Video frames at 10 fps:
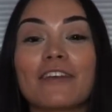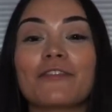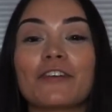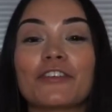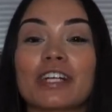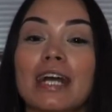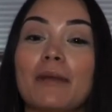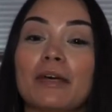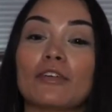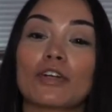and feel free to
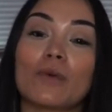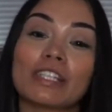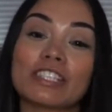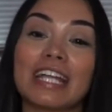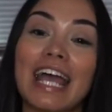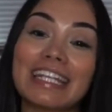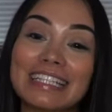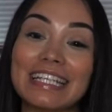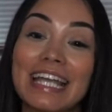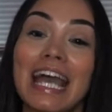comment or question
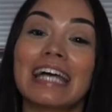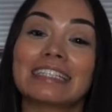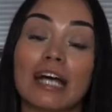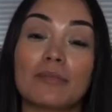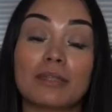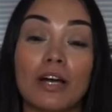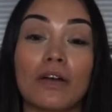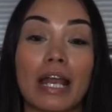anything down below,